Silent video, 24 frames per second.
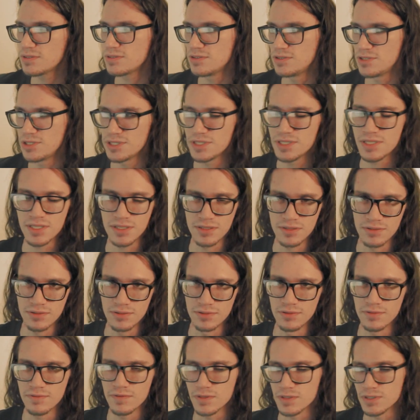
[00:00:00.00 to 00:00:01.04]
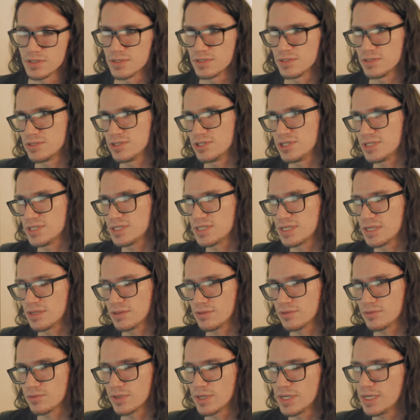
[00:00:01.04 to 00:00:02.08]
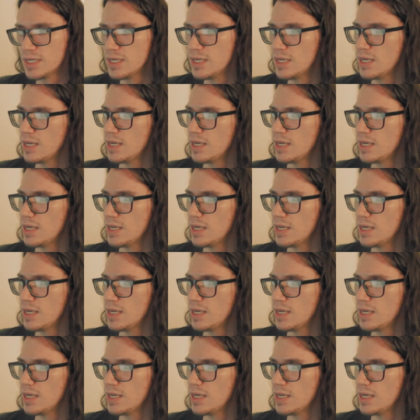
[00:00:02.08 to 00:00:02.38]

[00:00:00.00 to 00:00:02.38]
GCN2 versus GCN3,